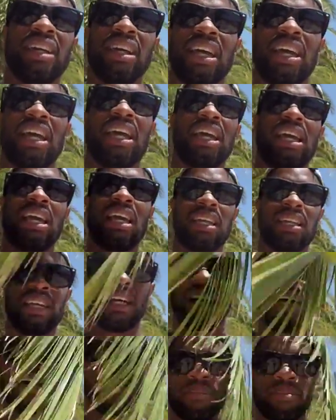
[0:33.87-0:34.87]
And
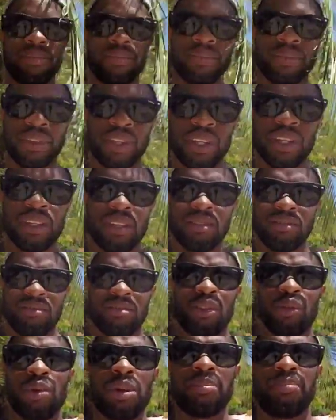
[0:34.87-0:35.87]

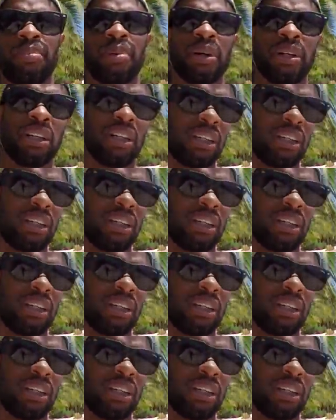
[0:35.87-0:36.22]
we put